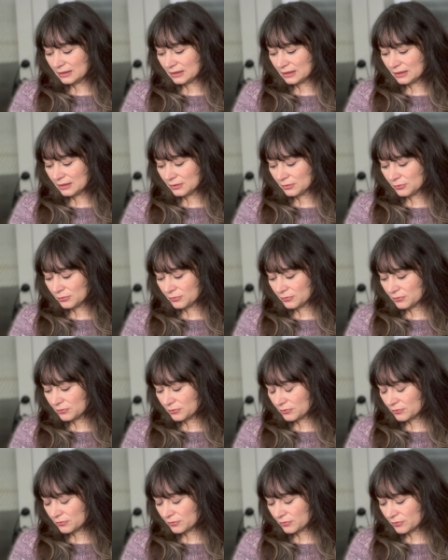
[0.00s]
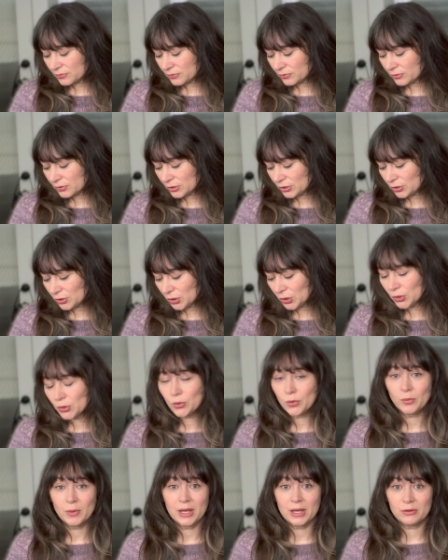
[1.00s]
If
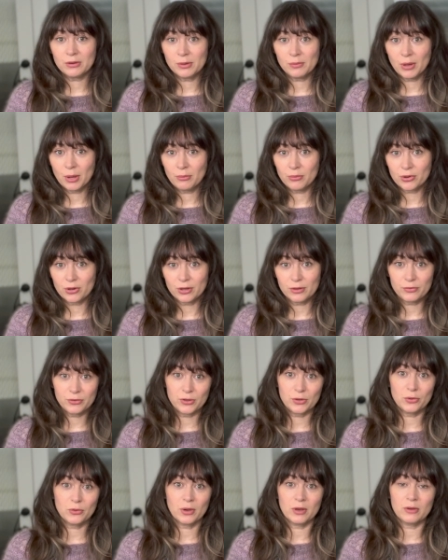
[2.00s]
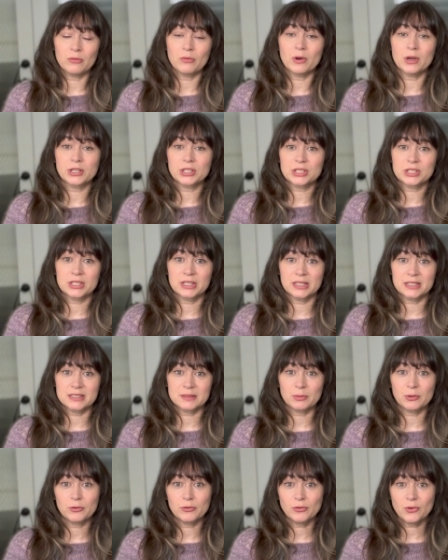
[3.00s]
you may remember, if you have watched this
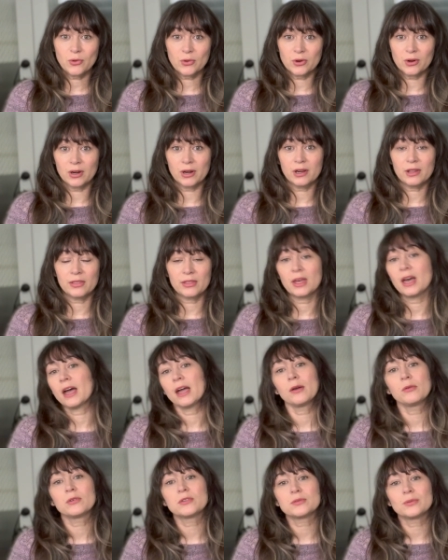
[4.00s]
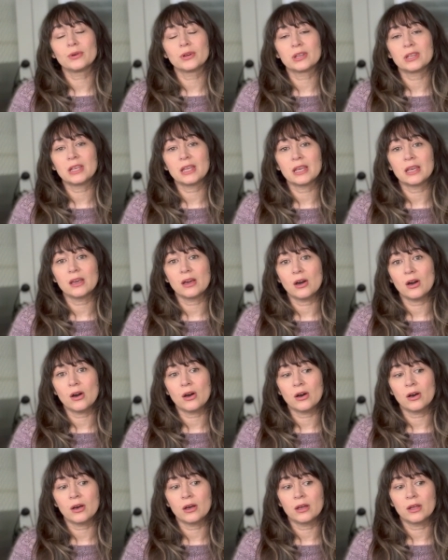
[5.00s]
before, that I was working
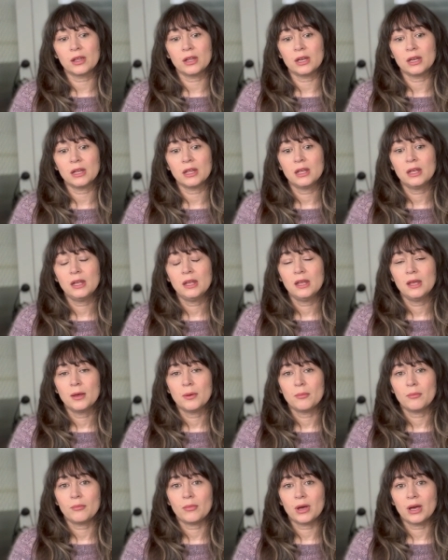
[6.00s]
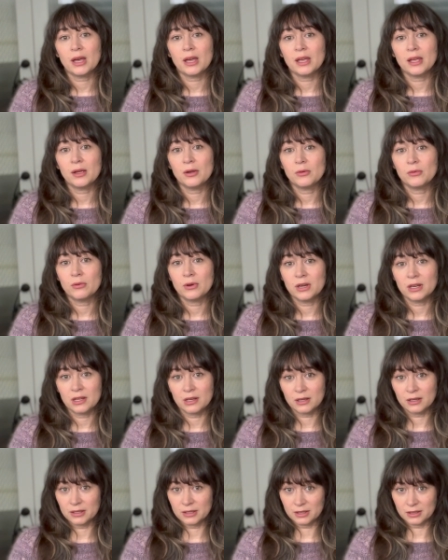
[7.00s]
on my
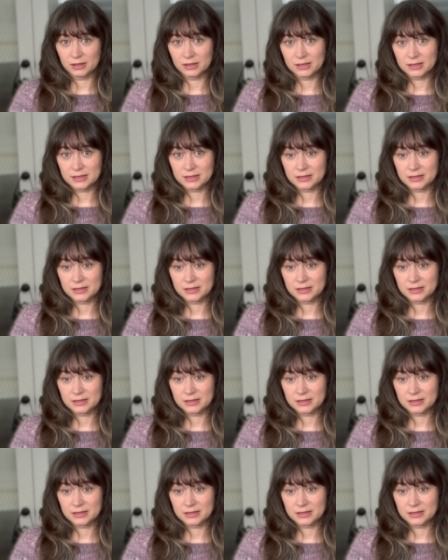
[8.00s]
ranunculus.